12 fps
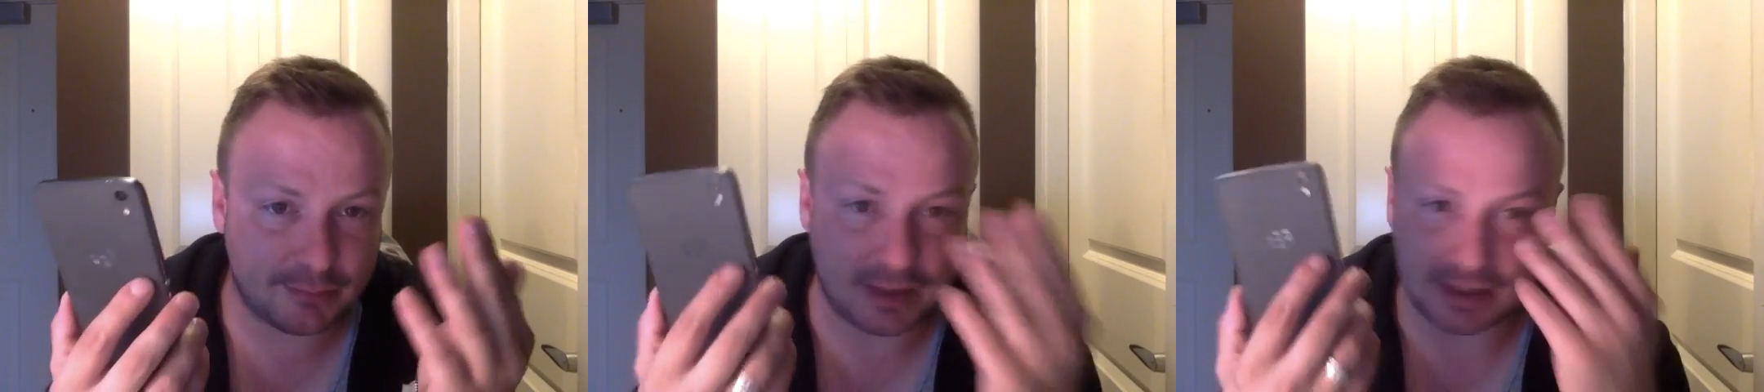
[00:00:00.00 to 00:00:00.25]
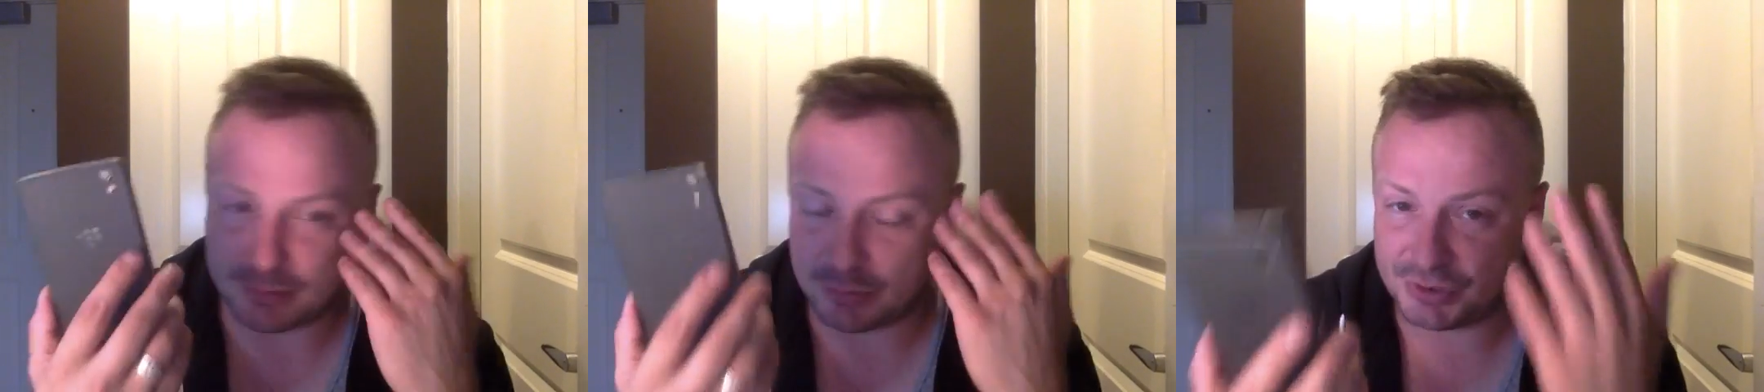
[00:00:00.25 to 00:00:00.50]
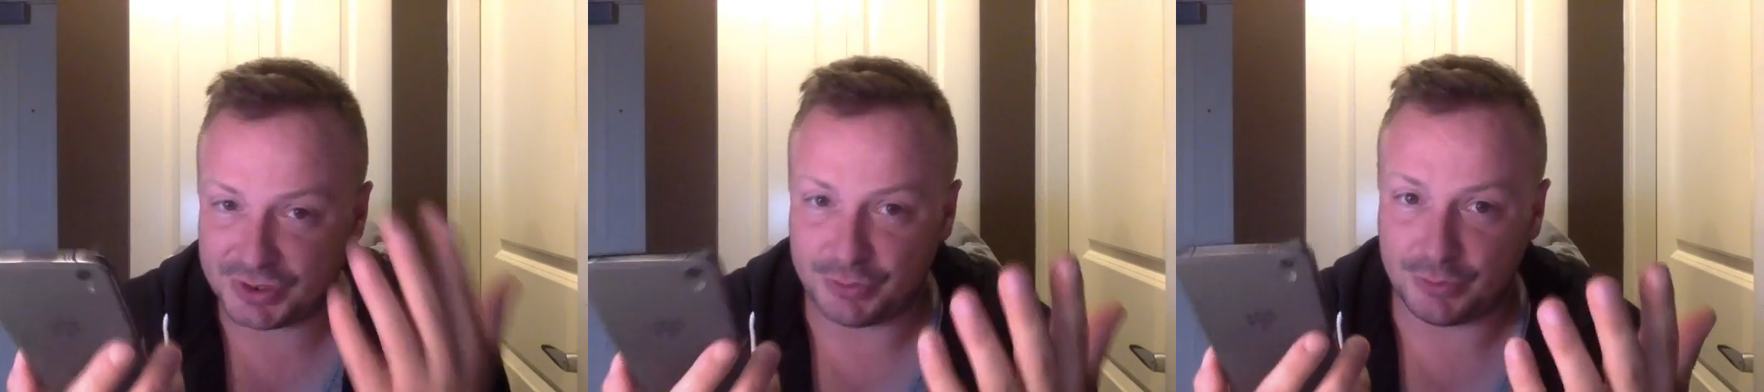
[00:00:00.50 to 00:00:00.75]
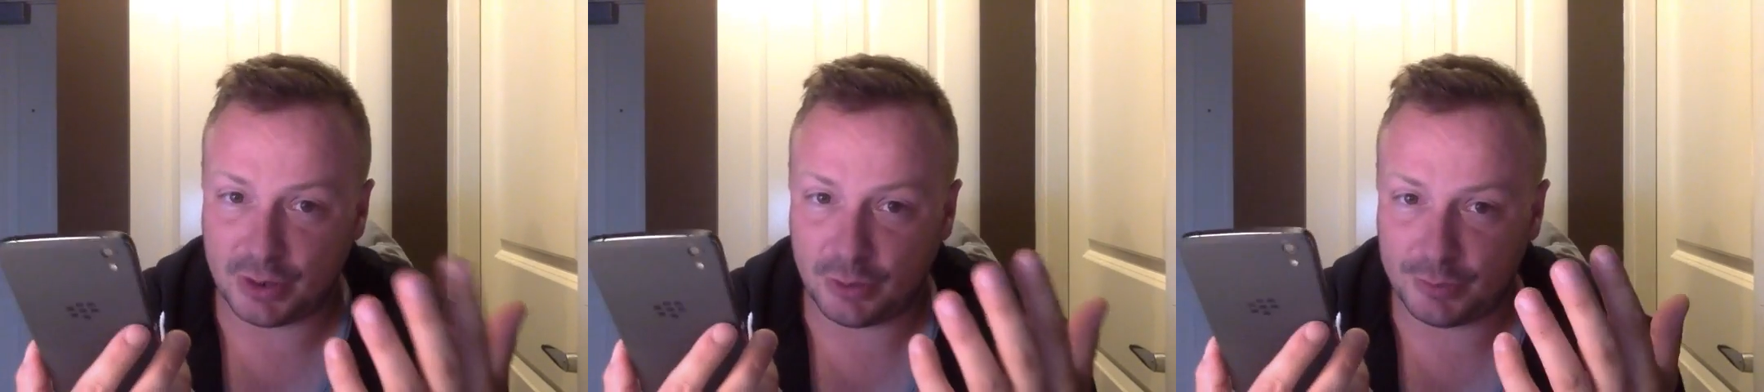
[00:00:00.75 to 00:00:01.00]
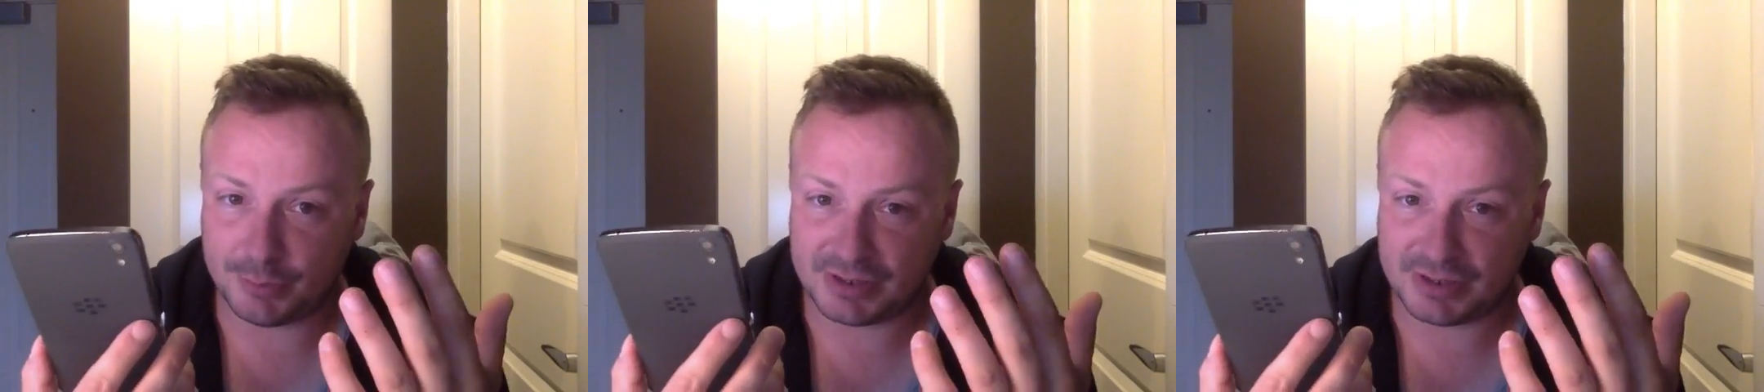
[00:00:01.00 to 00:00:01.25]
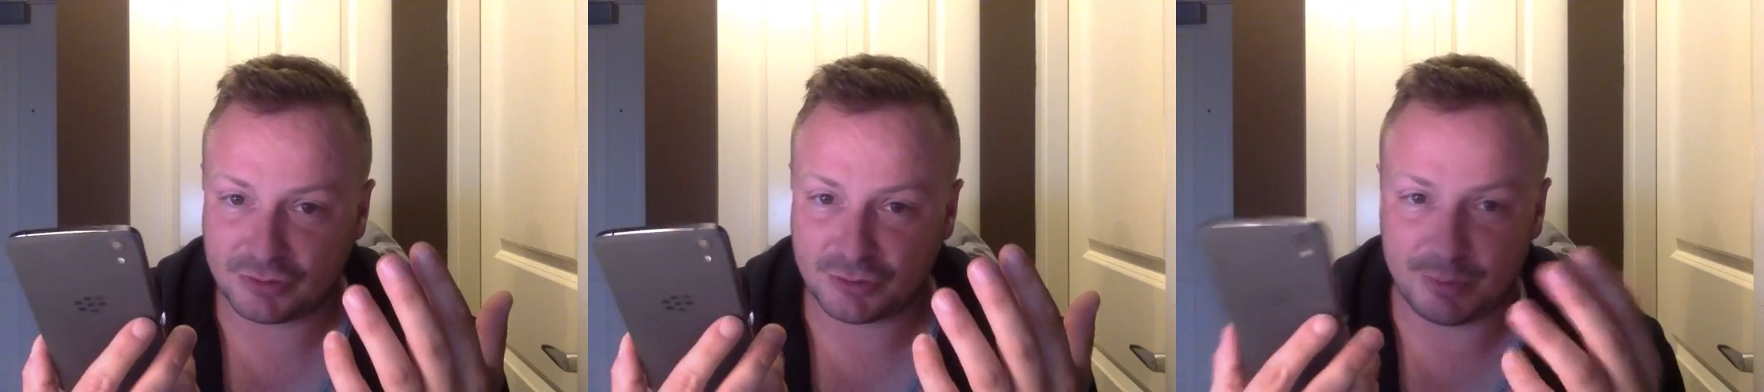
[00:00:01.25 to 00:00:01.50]
As most of you know, with my
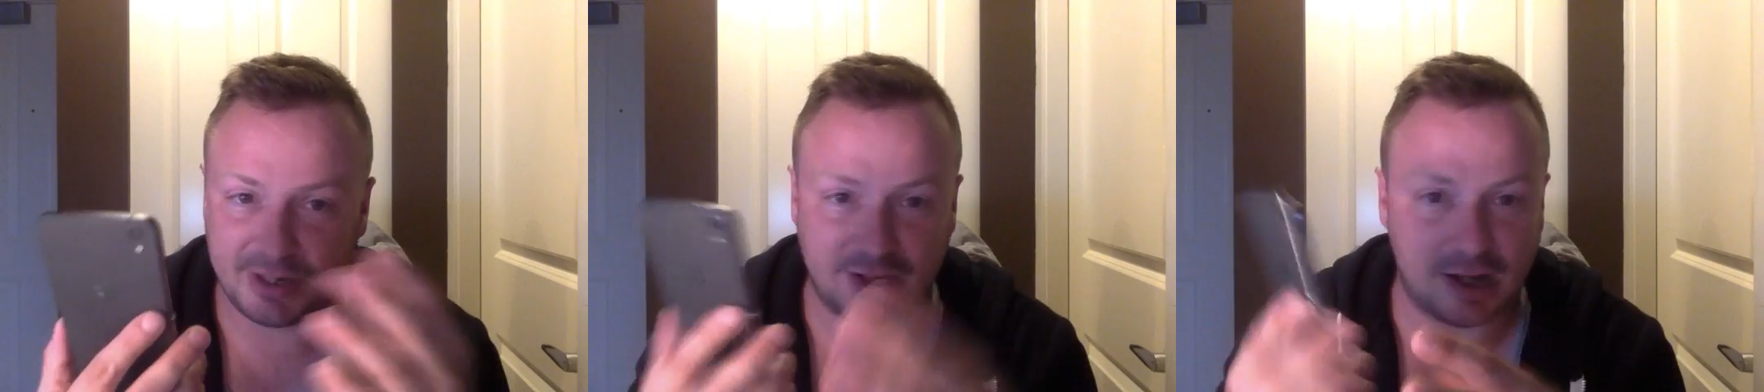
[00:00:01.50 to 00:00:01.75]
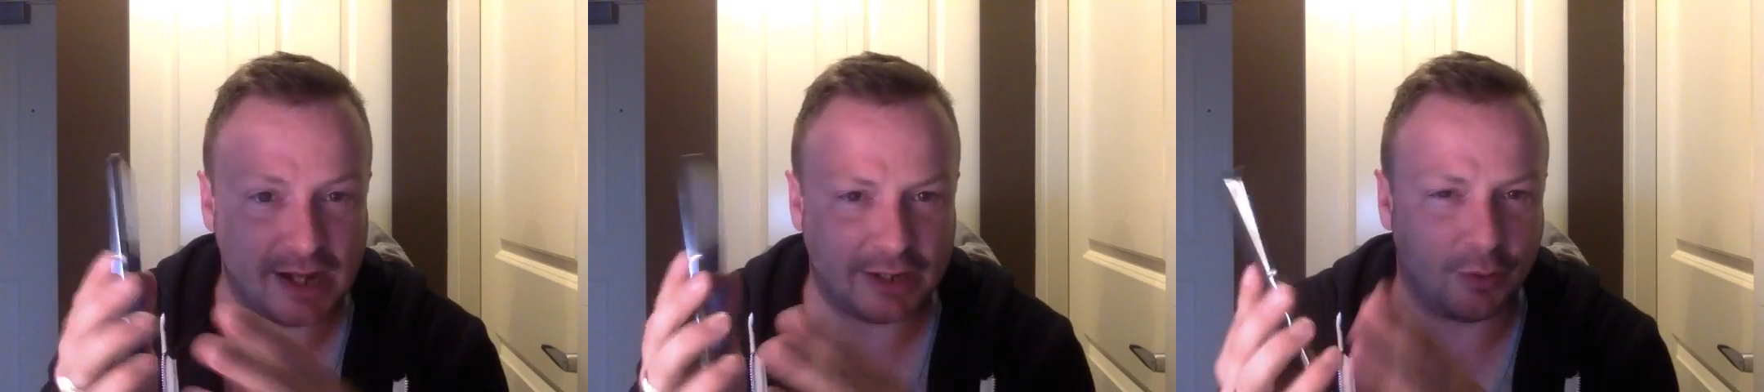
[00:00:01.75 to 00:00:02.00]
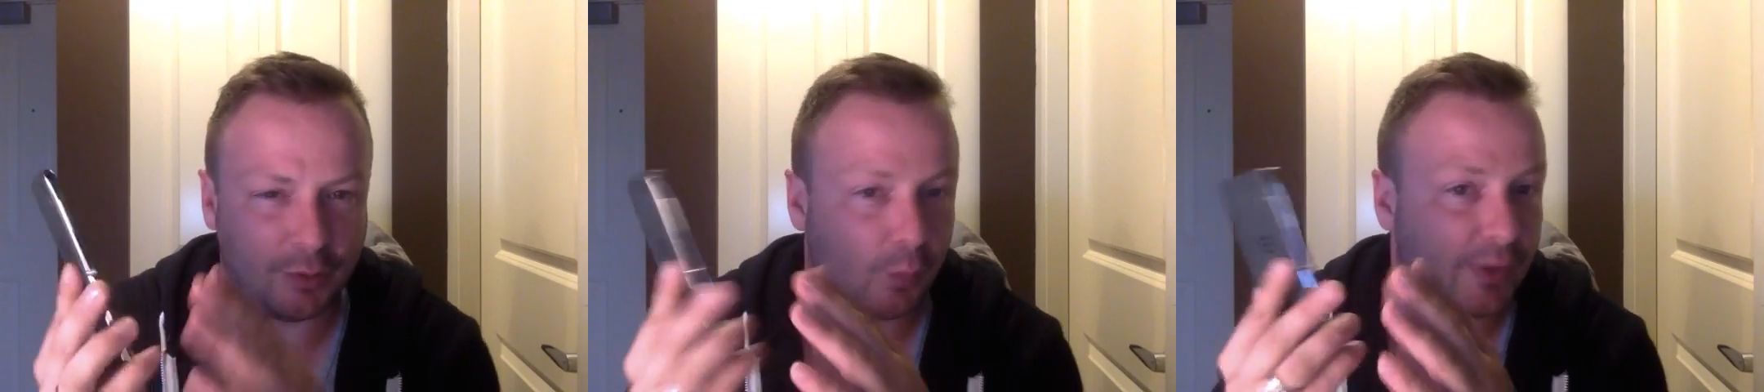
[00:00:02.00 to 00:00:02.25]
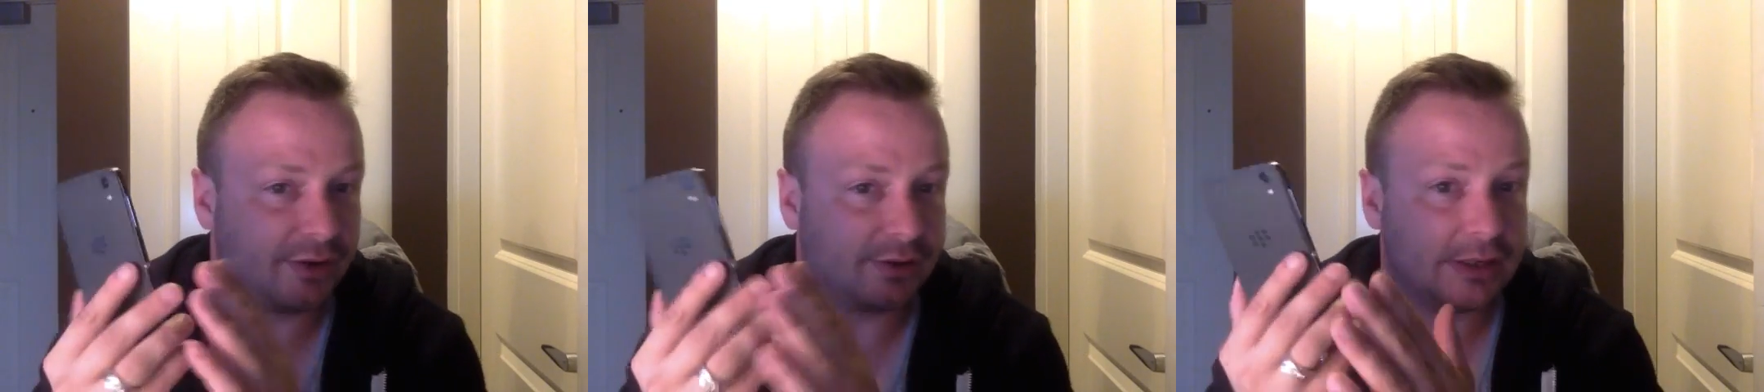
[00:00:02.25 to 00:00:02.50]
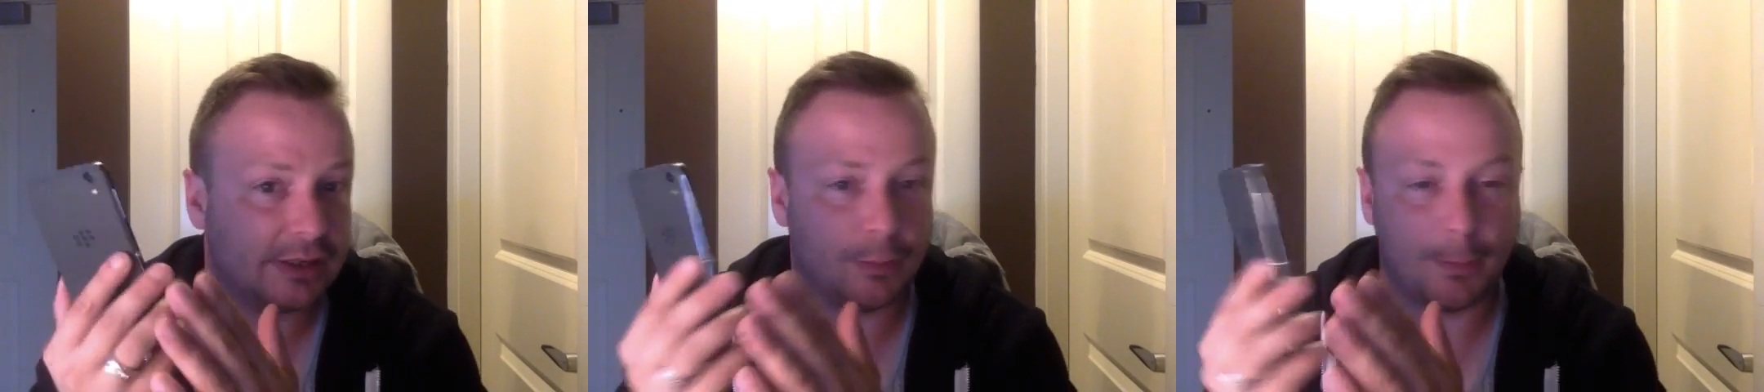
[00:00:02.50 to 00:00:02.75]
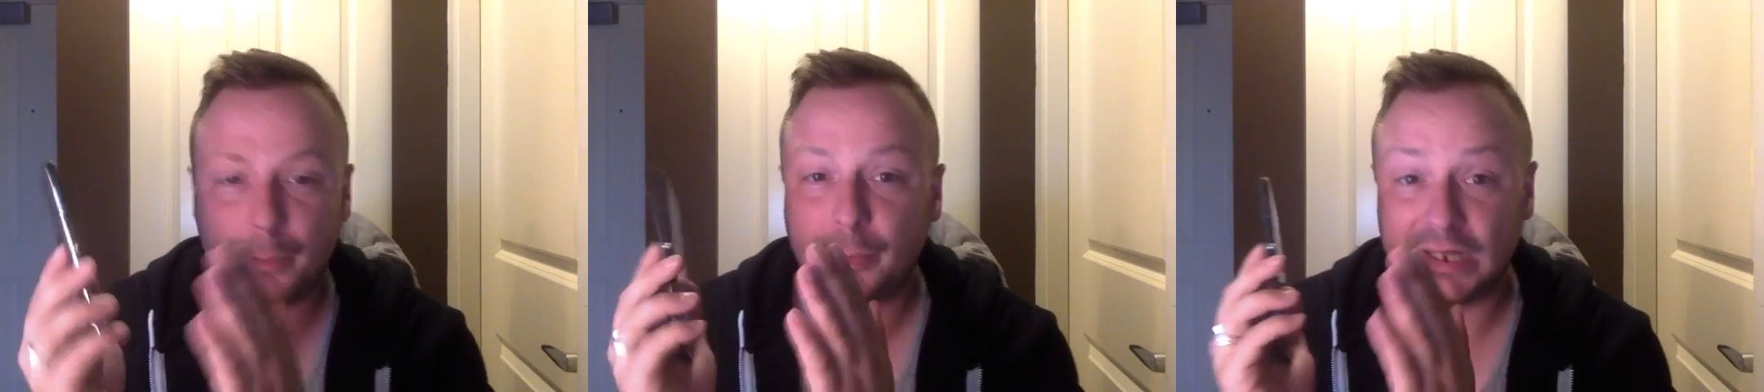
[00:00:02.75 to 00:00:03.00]
social media, I go in weird little
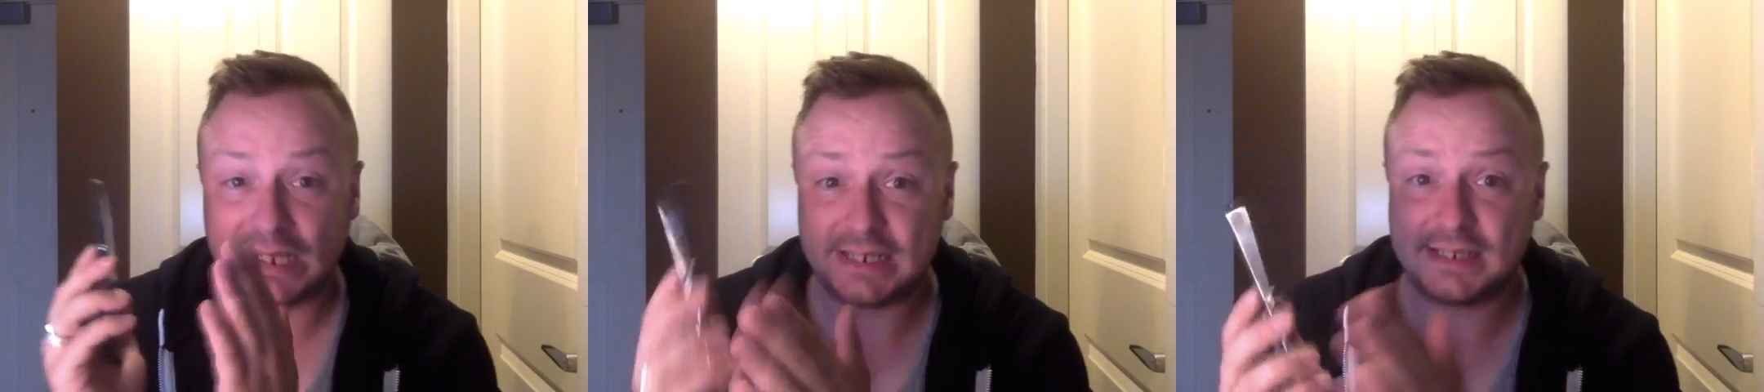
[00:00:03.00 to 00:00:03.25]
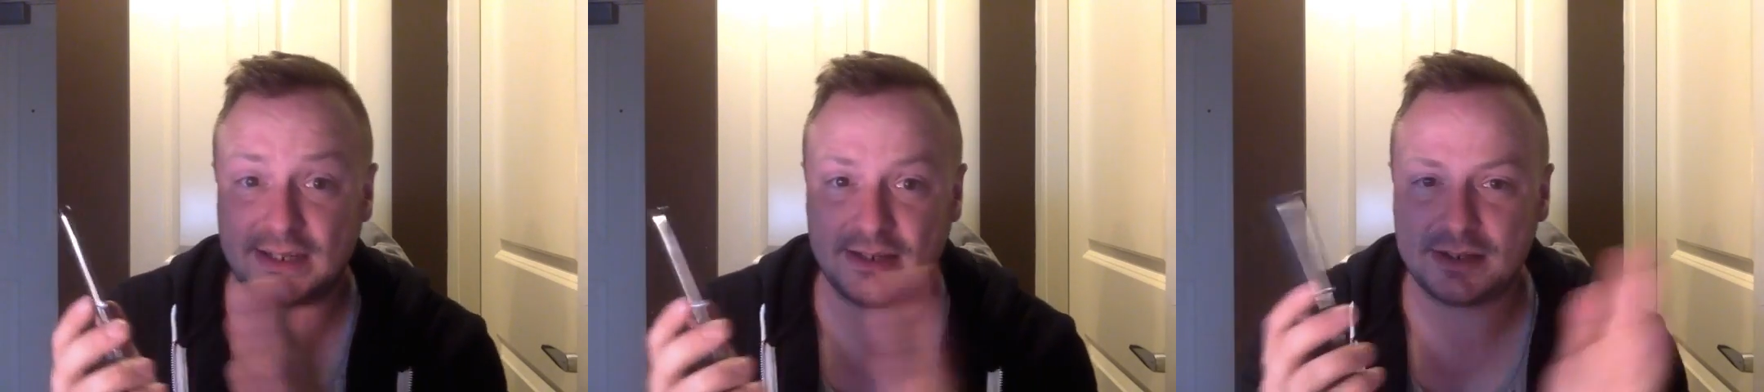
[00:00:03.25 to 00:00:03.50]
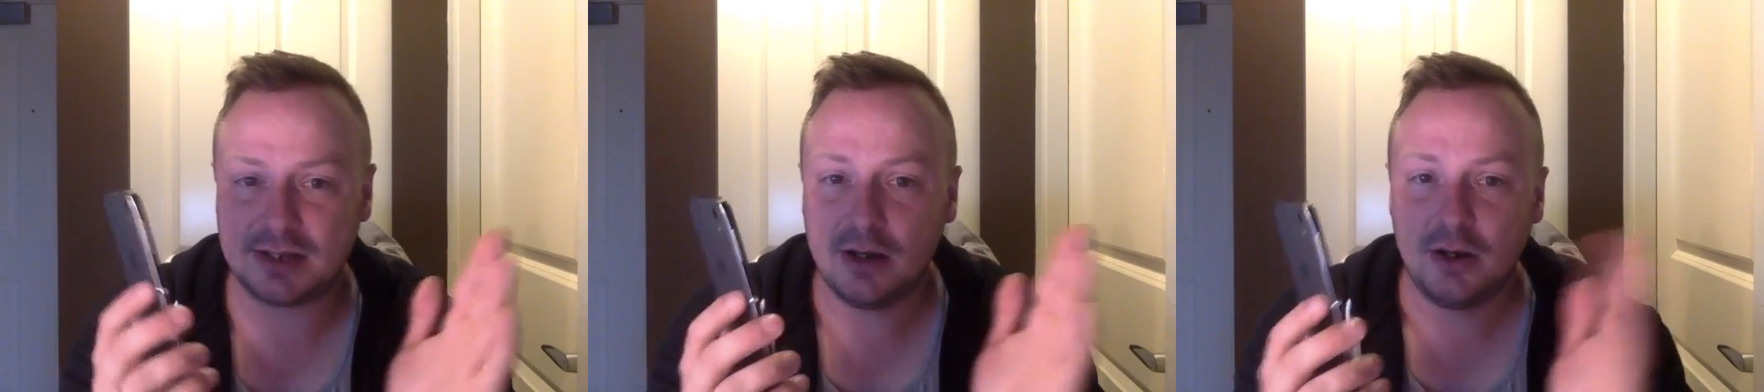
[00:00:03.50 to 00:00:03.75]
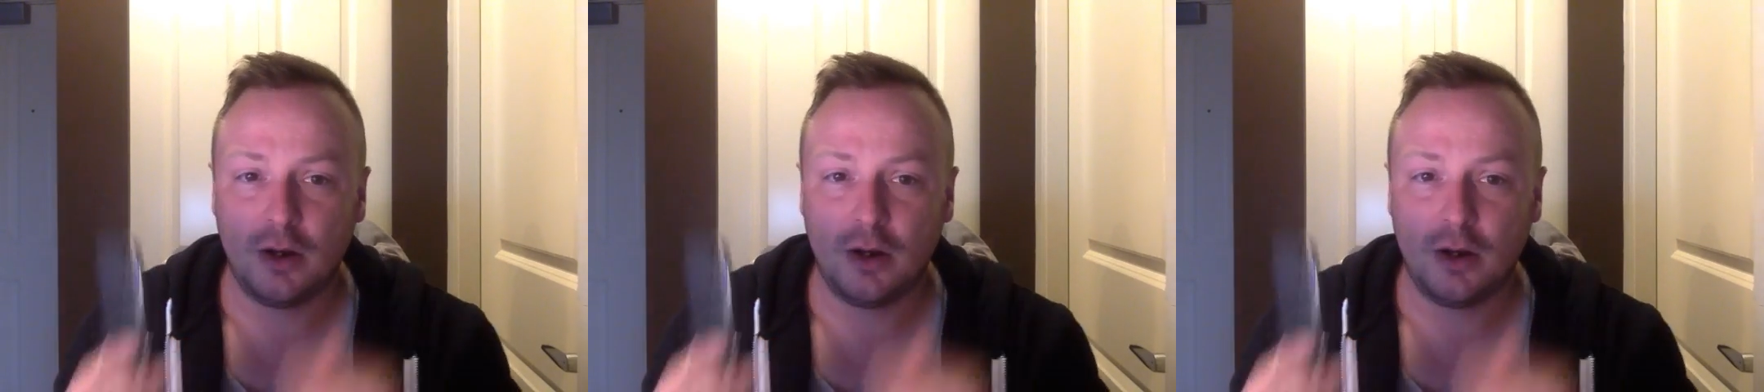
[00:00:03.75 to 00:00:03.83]
blitzes